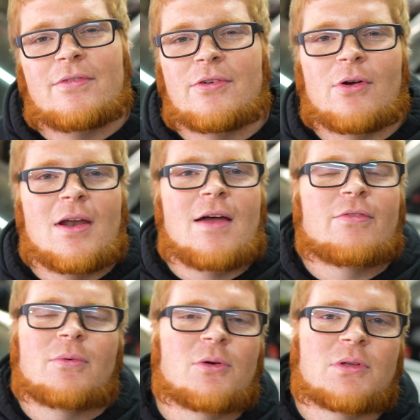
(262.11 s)
If you're not
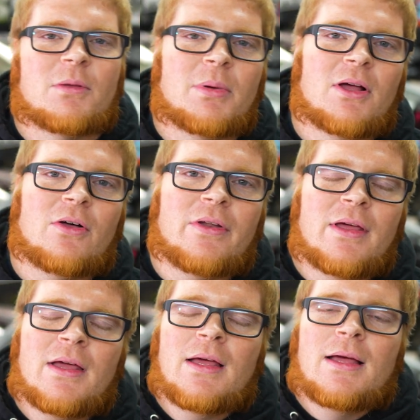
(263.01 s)
familiar with the build,
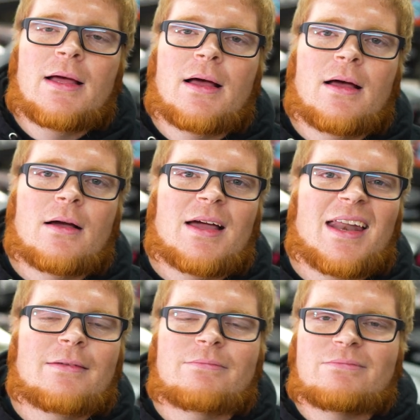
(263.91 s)

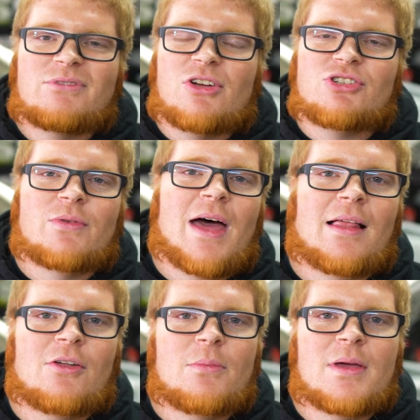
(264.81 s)
I'll show that
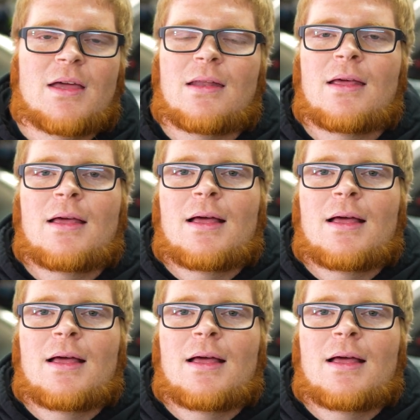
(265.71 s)
a little bit,